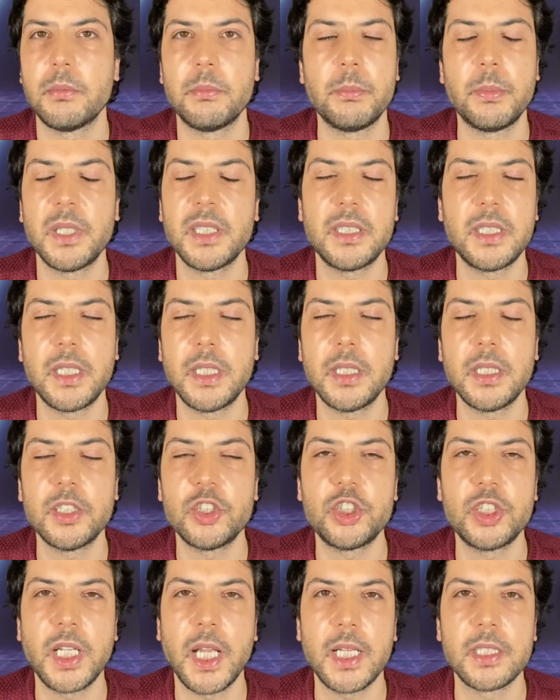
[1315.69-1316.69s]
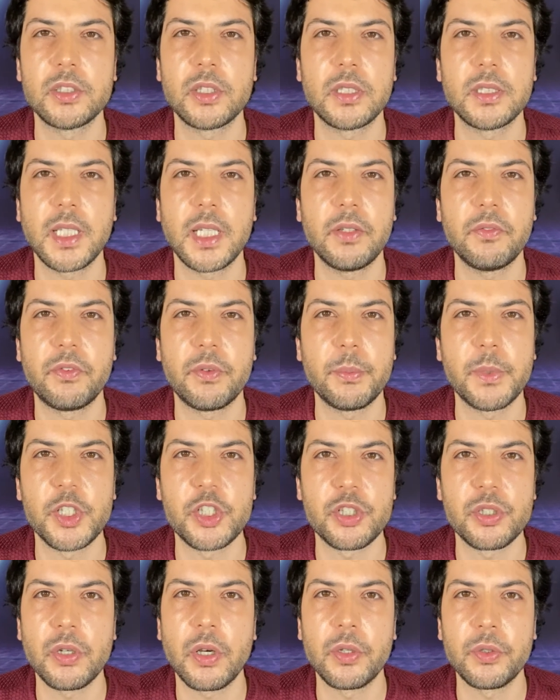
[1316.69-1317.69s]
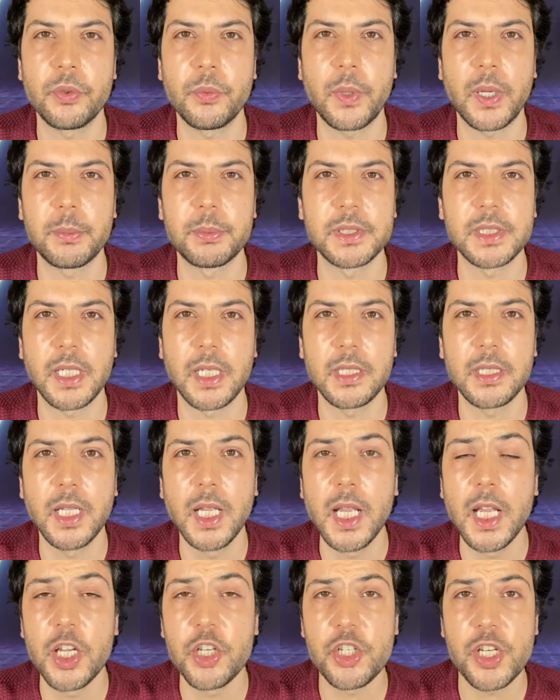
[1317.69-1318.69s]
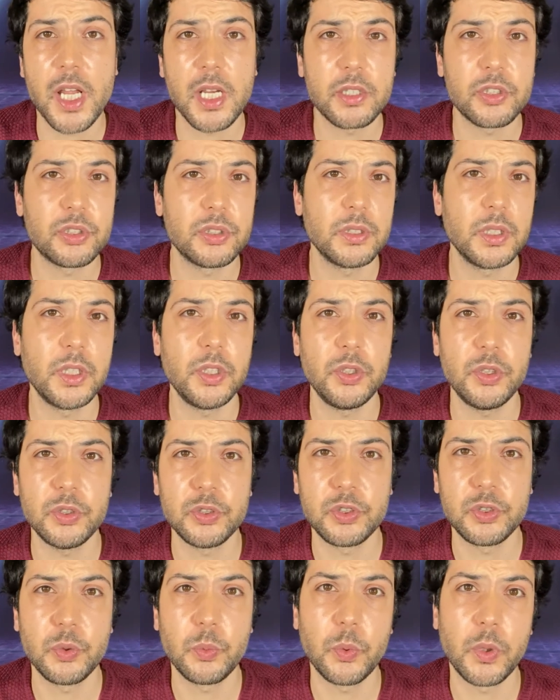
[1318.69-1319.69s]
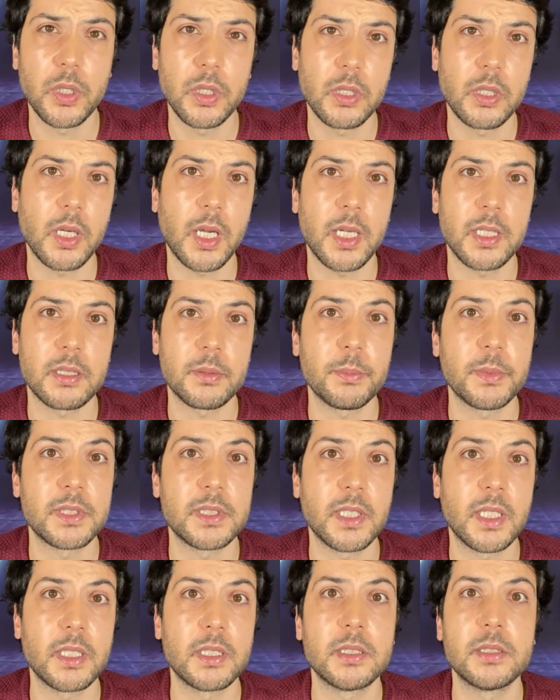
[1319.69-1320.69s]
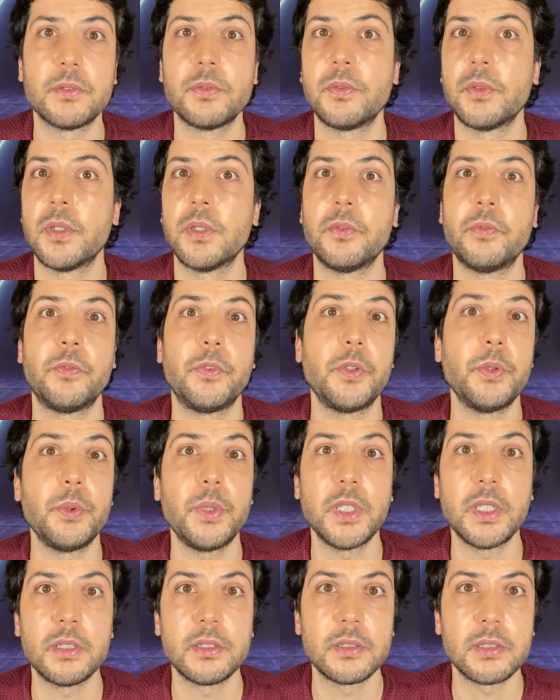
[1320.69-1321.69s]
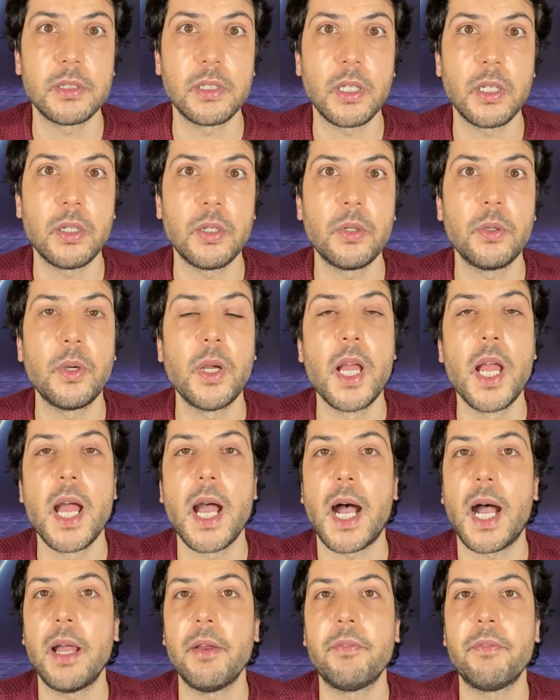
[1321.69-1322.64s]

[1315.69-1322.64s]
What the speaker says: But she has all the information on the website. She actually used to work at Mattel a few years ago. I